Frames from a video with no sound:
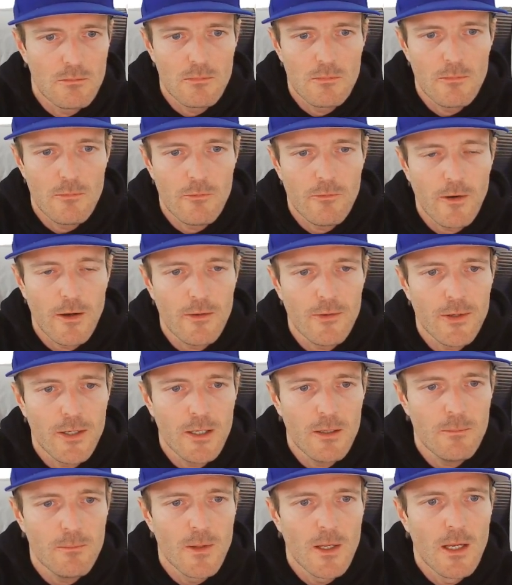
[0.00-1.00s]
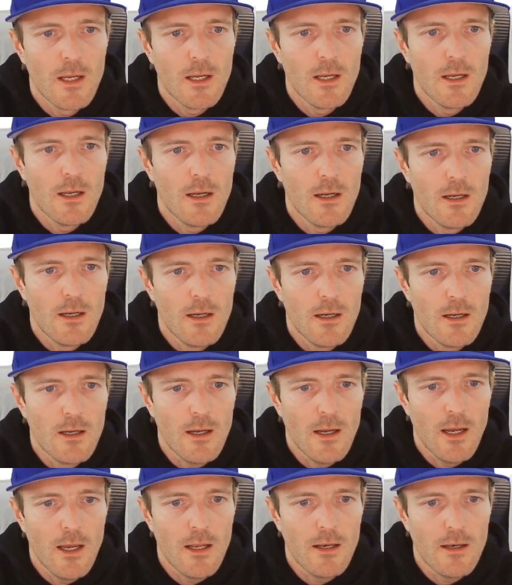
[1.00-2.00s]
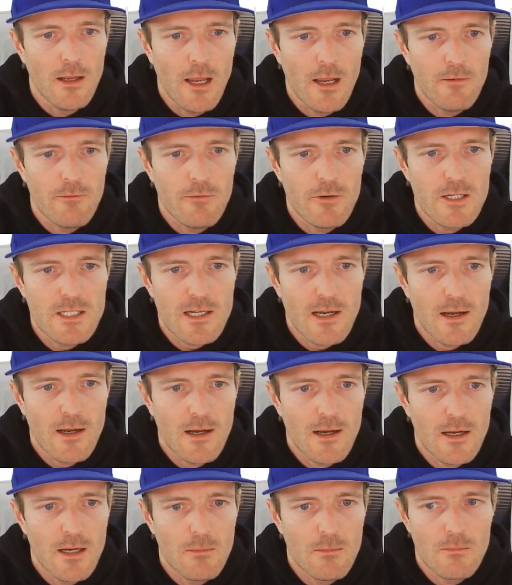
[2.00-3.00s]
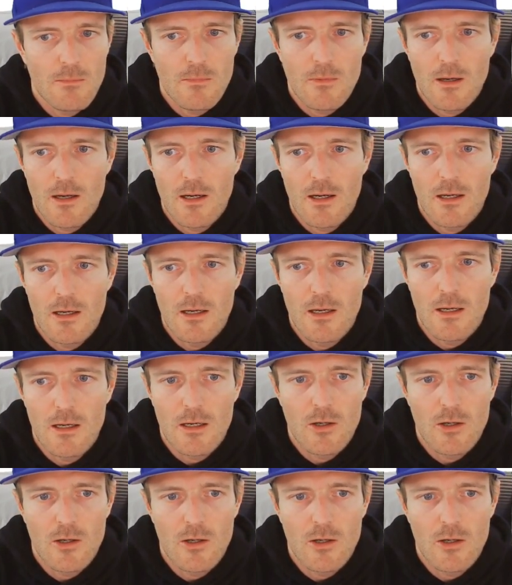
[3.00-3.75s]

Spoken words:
file name. And every time I